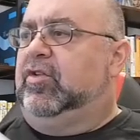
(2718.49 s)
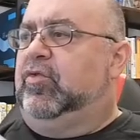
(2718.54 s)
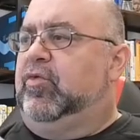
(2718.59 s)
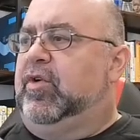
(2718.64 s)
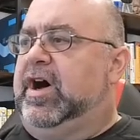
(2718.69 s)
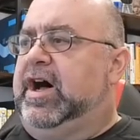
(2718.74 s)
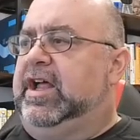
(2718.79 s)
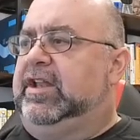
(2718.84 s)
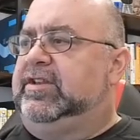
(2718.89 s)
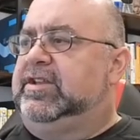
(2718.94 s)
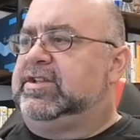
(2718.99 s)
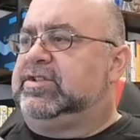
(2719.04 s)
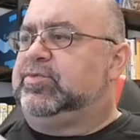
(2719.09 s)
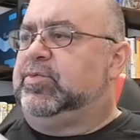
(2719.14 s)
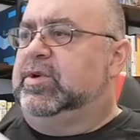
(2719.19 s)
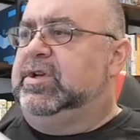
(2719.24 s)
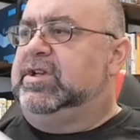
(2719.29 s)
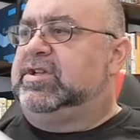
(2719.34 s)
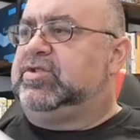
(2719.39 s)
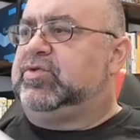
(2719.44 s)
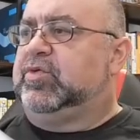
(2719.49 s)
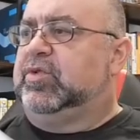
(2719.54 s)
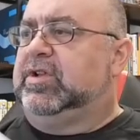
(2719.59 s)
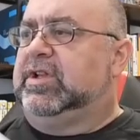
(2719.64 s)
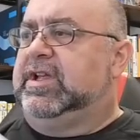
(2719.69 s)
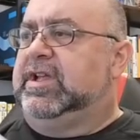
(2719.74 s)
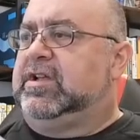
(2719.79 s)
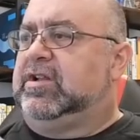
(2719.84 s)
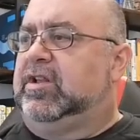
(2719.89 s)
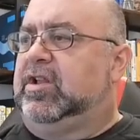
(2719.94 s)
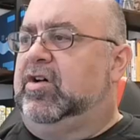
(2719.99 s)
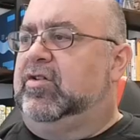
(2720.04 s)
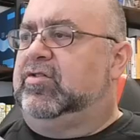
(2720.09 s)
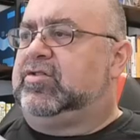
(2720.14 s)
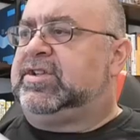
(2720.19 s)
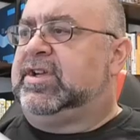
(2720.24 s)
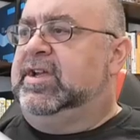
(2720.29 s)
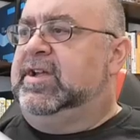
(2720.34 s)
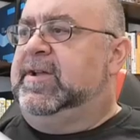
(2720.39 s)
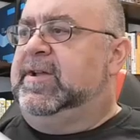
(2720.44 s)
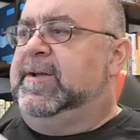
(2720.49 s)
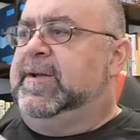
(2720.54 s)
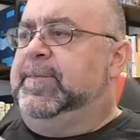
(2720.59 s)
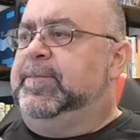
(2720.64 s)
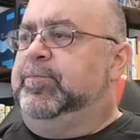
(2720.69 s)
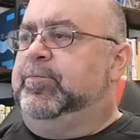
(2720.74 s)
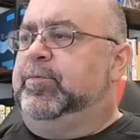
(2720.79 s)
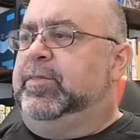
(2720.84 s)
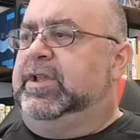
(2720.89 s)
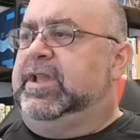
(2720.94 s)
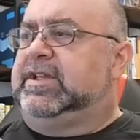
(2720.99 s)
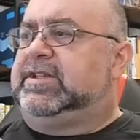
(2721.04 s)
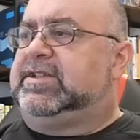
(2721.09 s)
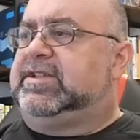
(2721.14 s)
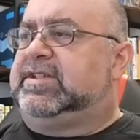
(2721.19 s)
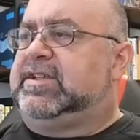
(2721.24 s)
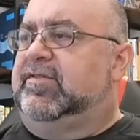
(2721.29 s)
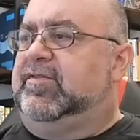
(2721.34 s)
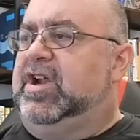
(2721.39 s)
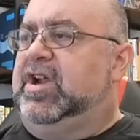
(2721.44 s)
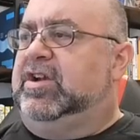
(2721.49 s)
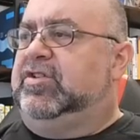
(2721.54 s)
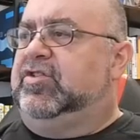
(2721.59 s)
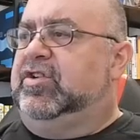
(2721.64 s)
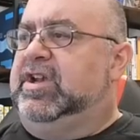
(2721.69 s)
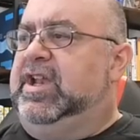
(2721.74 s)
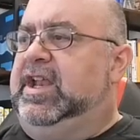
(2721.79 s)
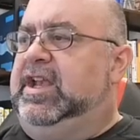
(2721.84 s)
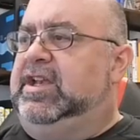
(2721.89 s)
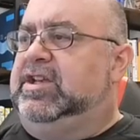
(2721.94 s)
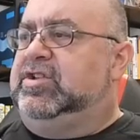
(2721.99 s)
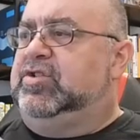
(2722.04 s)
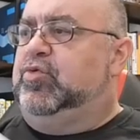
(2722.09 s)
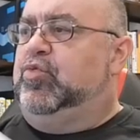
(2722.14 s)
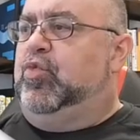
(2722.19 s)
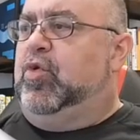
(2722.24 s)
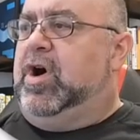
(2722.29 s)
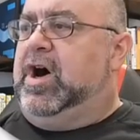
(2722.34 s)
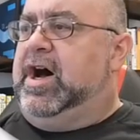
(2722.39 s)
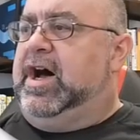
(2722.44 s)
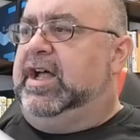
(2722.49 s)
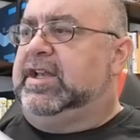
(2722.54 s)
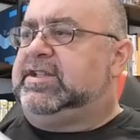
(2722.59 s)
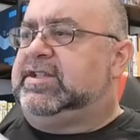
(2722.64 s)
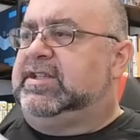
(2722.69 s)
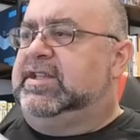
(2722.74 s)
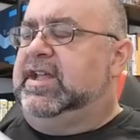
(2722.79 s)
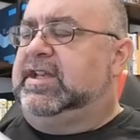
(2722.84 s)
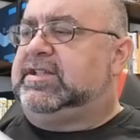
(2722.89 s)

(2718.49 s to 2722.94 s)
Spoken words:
So that's basically a kilowatt